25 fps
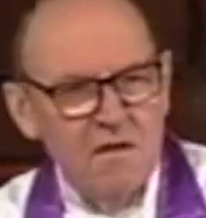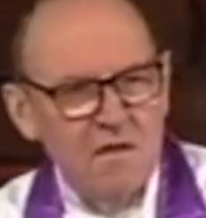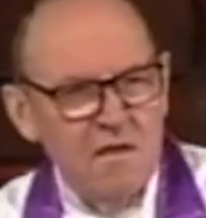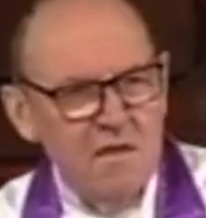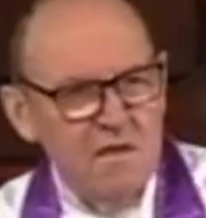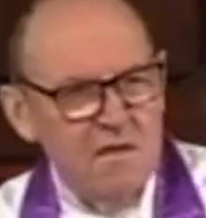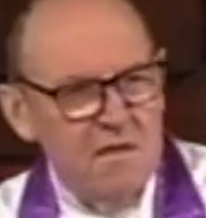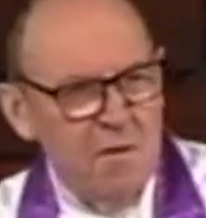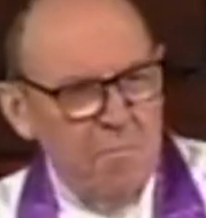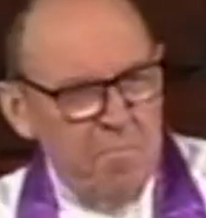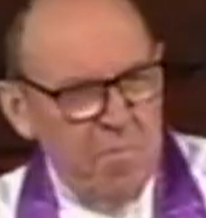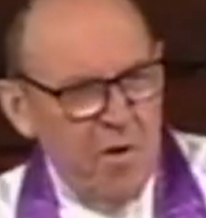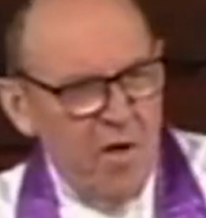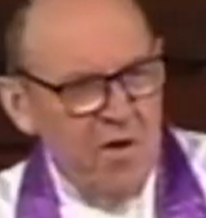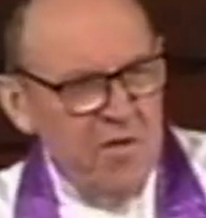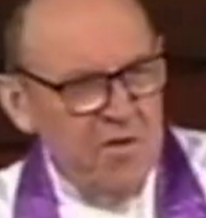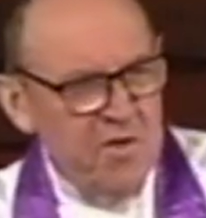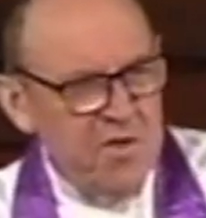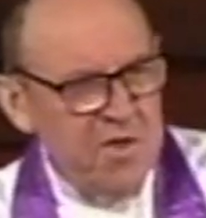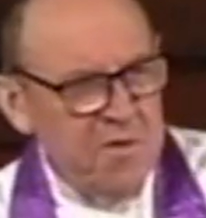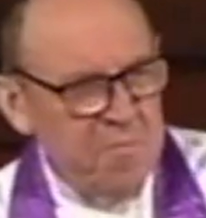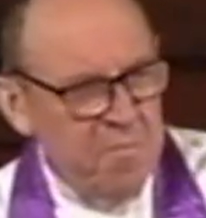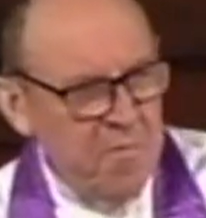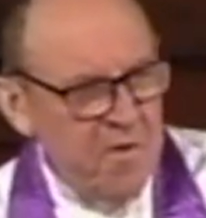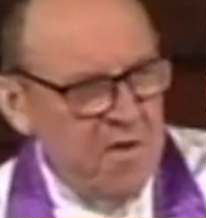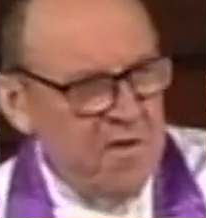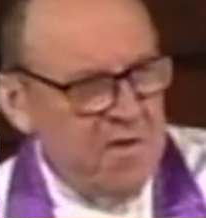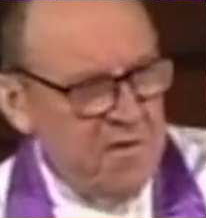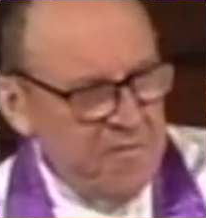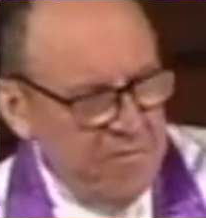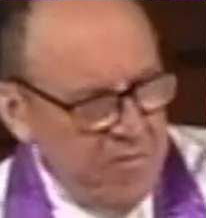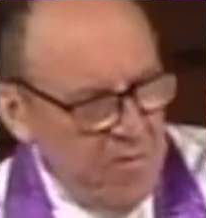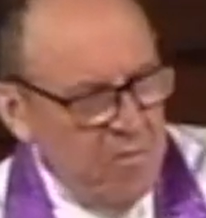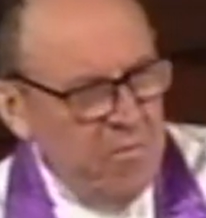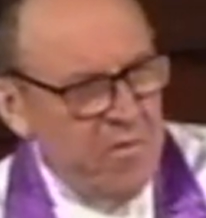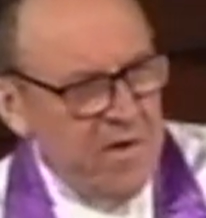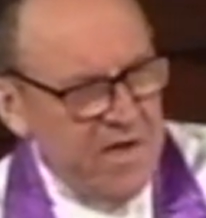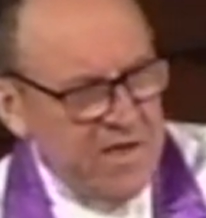The punishment
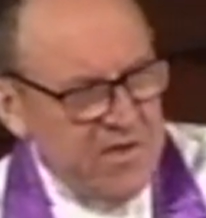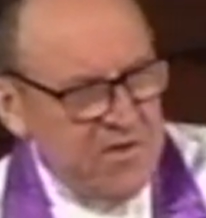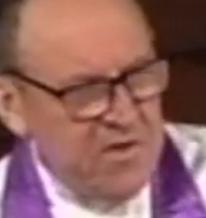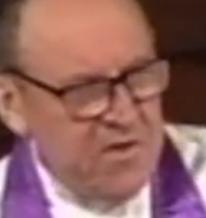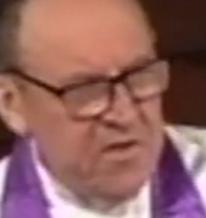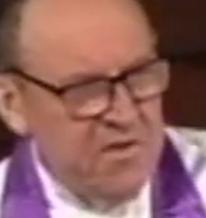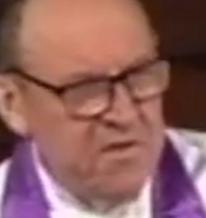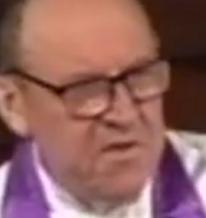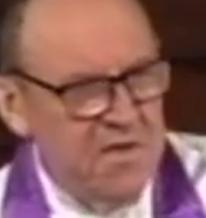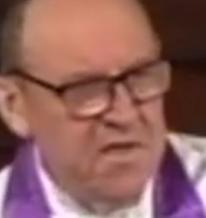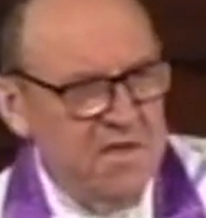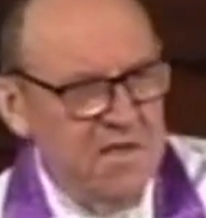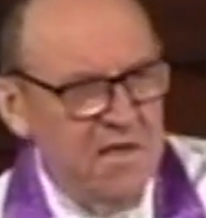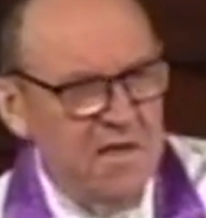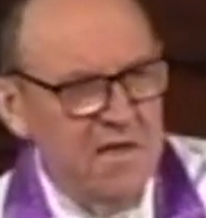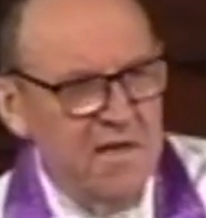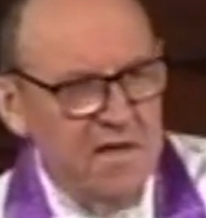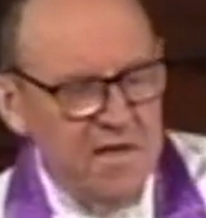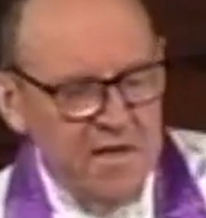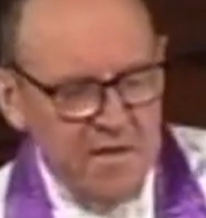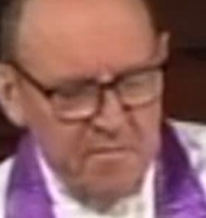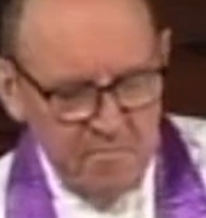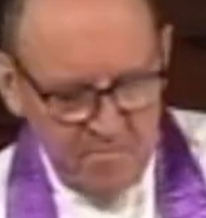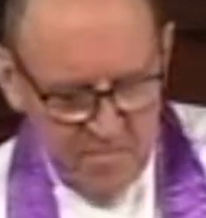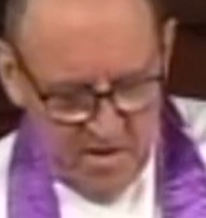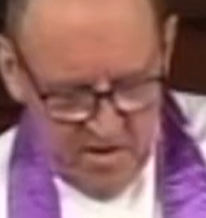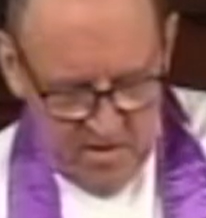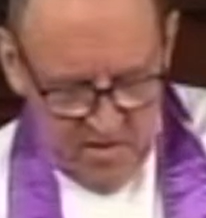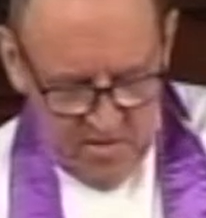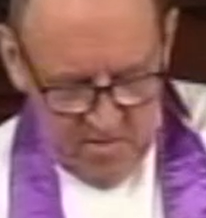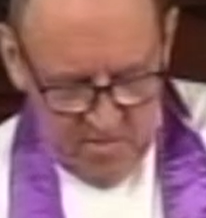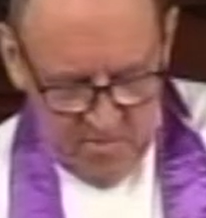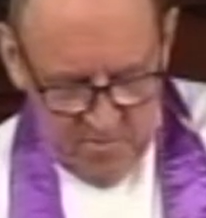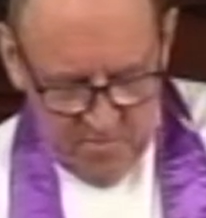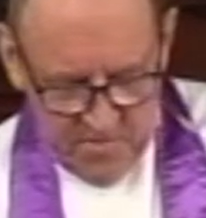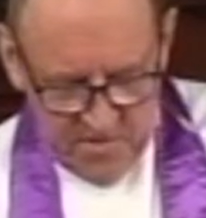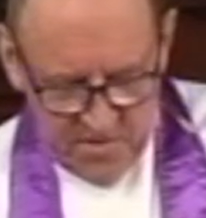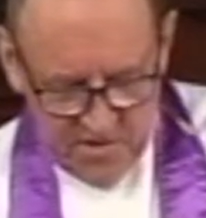for which at the time
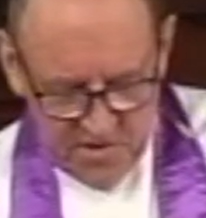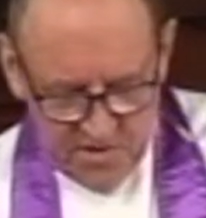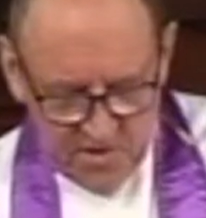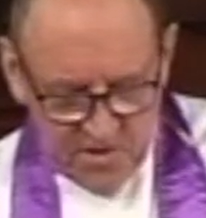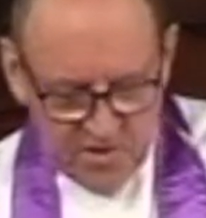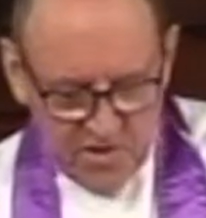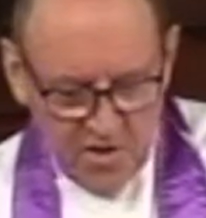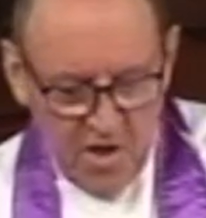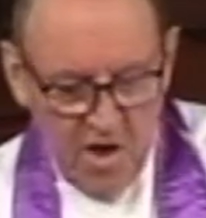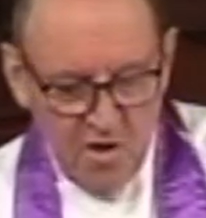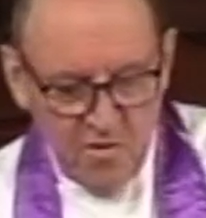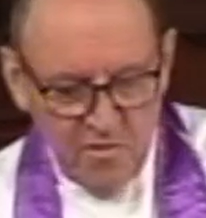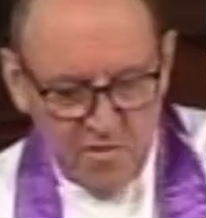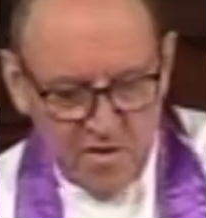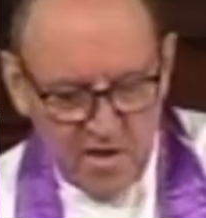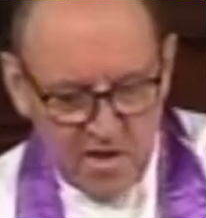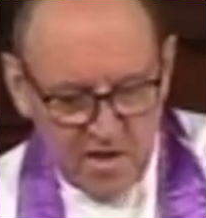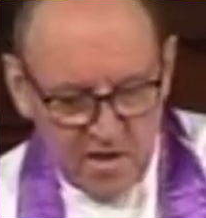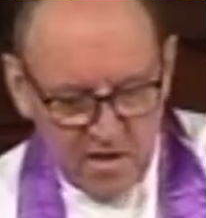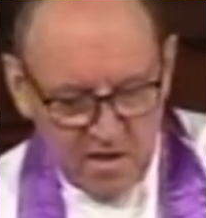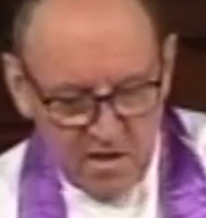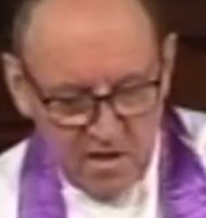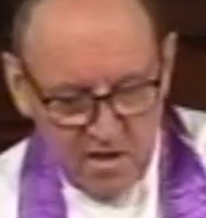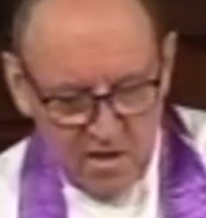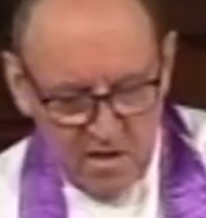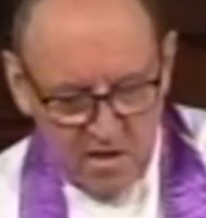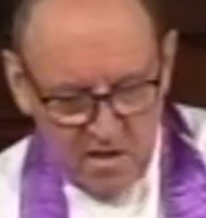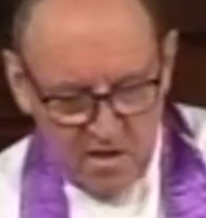was stoning.